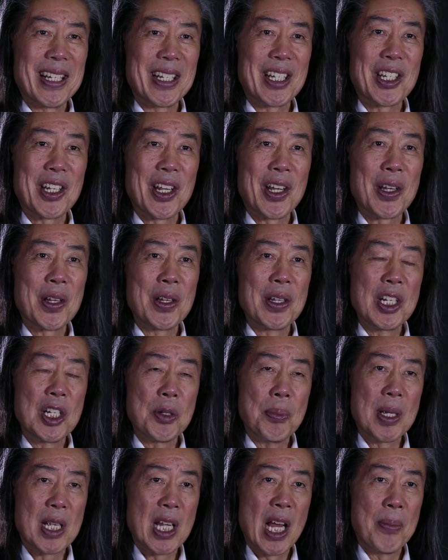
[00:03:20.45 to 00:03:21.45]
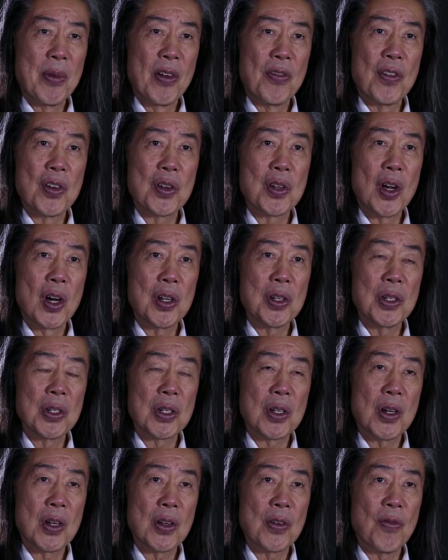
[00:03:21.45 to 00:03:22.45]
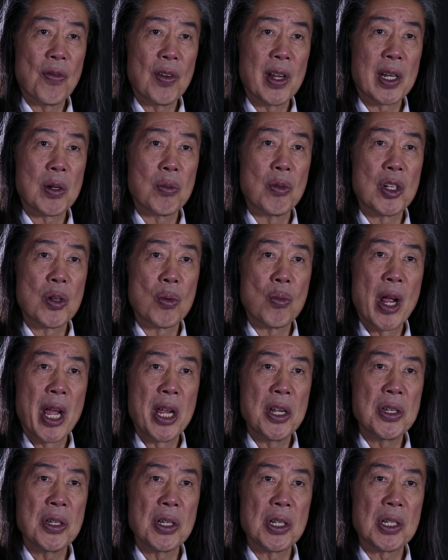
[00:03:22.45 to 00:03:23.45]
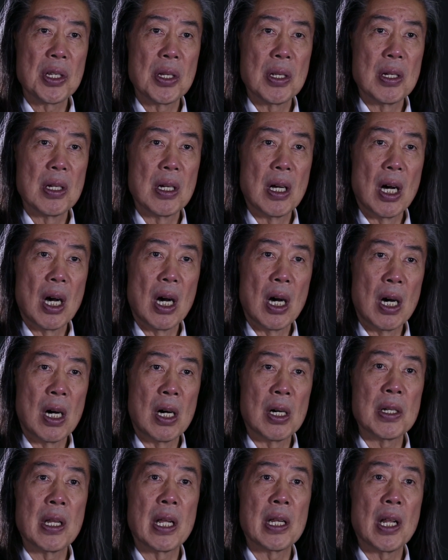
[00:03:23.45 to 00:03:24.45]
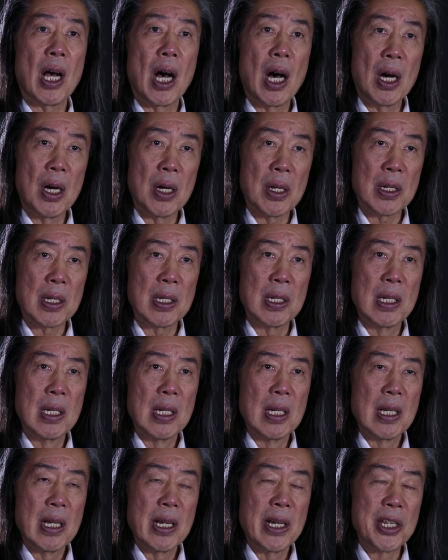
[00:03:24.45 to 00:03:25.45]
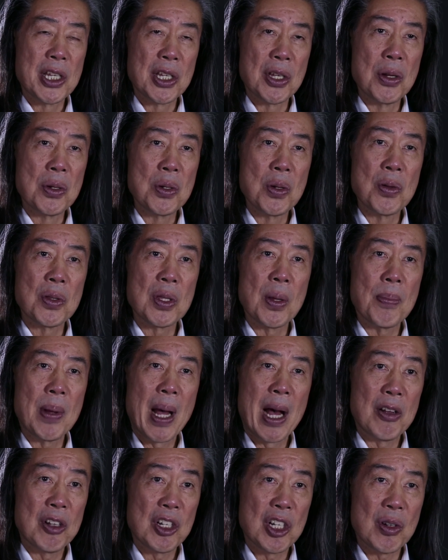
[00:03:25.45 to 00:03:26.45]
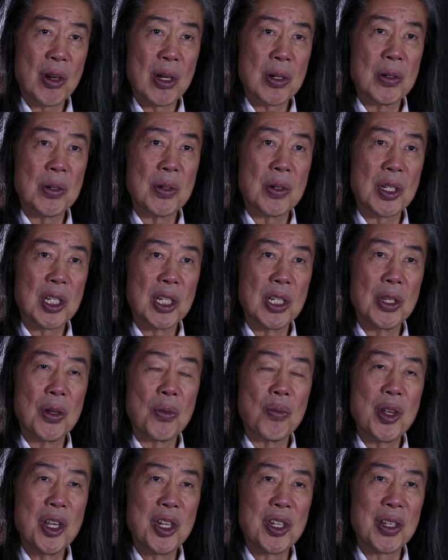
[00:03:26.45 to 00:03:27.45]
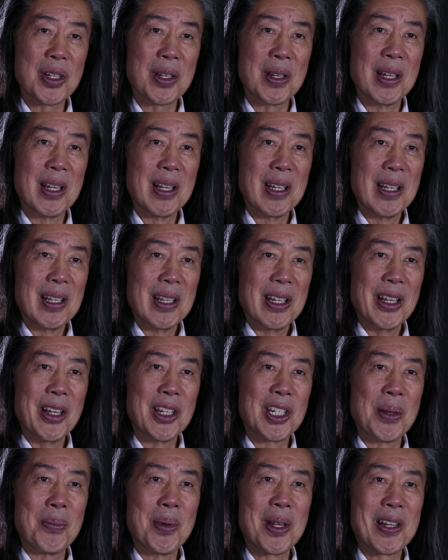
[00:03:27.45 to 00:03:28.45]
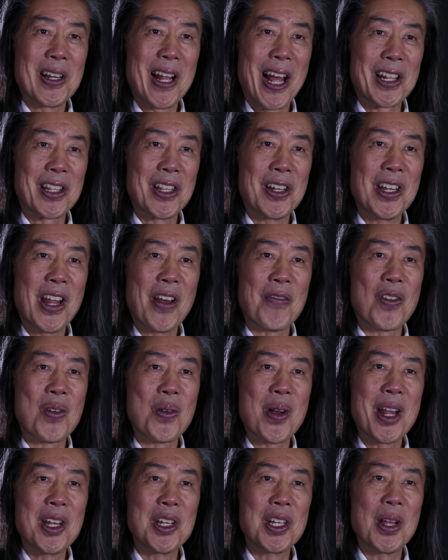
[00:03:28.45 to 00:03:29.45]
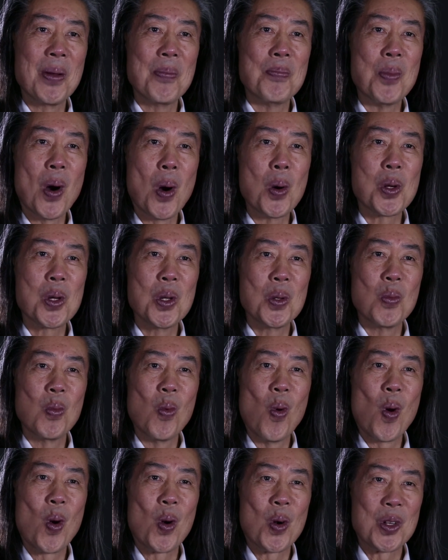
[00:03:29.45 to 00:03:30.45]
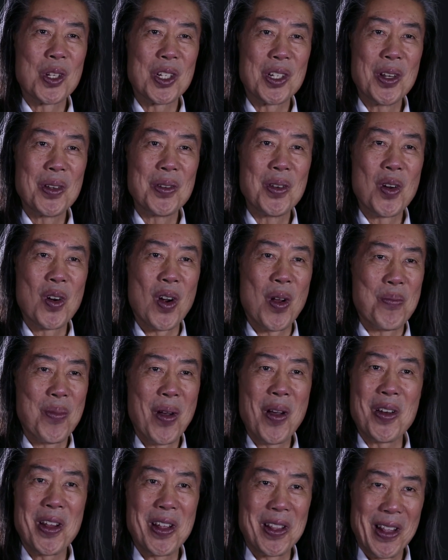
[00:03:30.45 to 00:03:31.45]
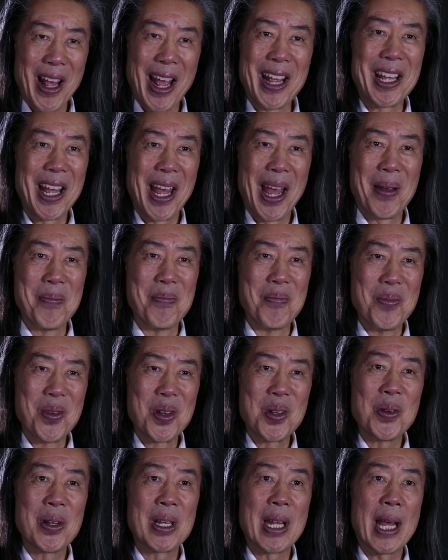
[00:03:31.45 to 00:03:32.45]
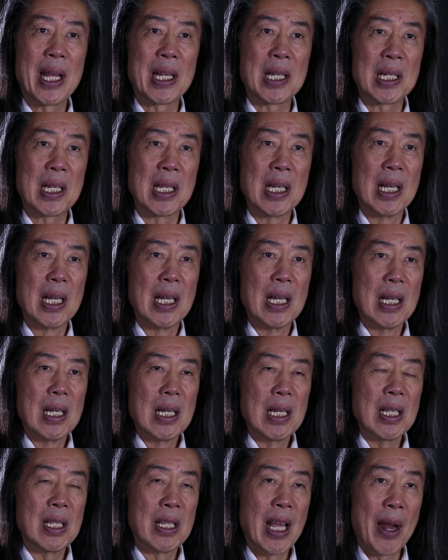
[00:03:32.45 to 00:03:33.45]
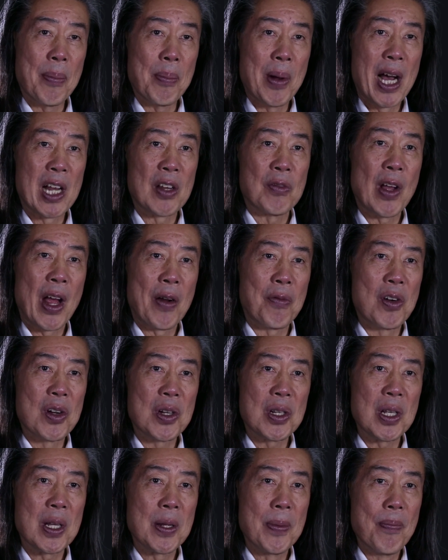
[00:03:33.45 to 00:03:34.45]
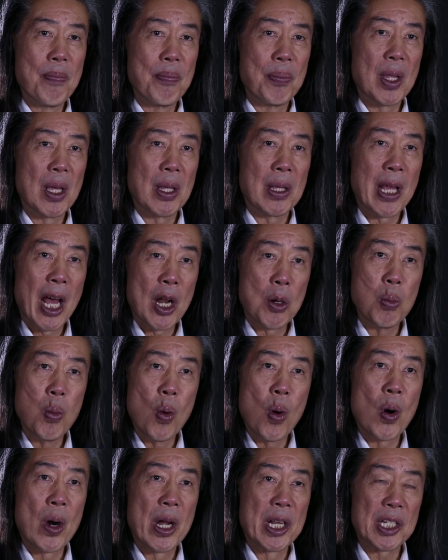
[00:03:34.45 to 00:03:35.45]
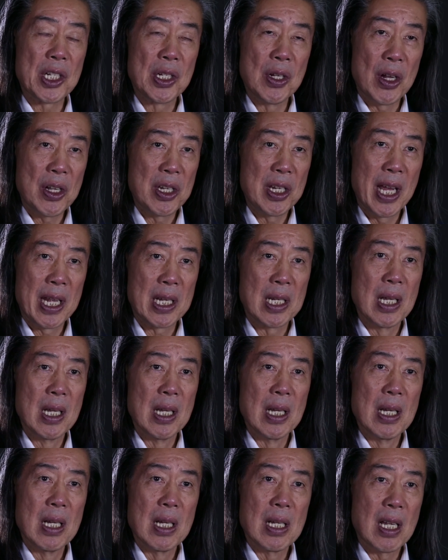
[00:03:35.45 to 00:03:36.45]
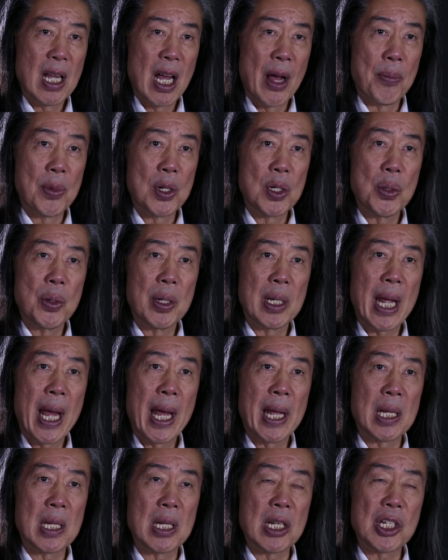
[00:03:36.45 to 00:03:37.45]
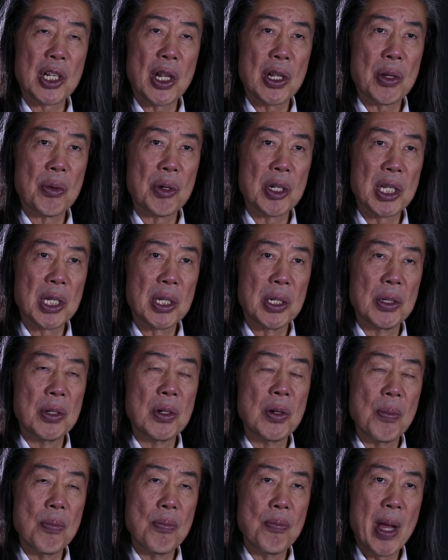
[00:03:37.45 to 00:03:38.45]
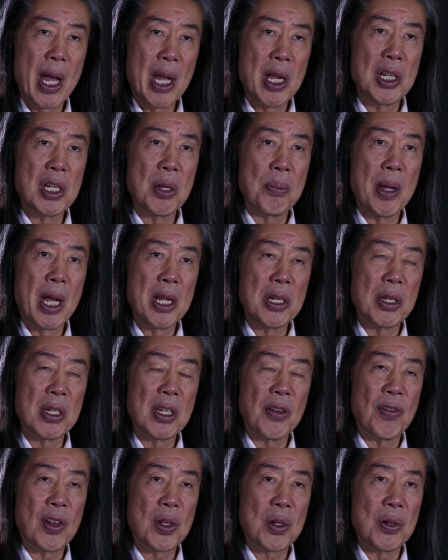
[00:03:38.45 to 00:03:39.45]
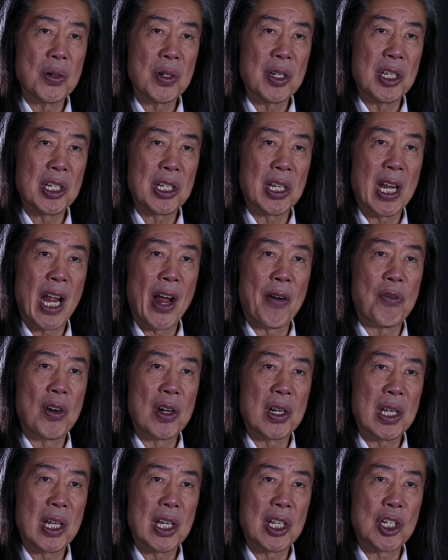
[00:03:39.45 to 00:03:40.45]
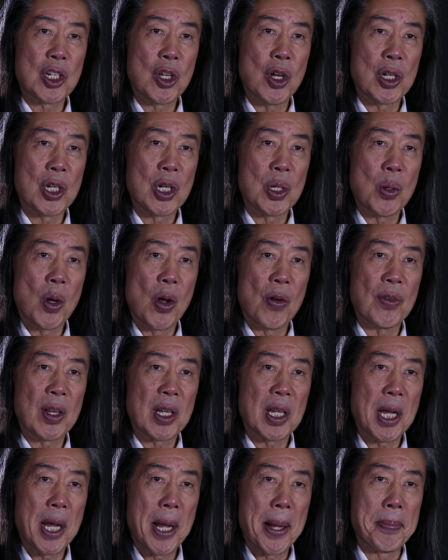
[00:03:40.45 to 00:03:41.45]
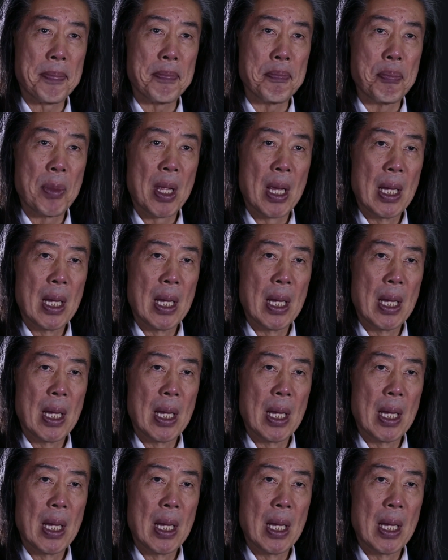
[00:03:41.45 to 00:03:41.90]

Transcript: So it's become a forgotten conflict which rages on, and it's to do with the power struggles in the region. It's a bit like the never-ending Balkan Wars in Europe, only they came to an end. In that part of Africa, that war has not yet come to an end. So there are still major difficulties that Africa has got to overcome.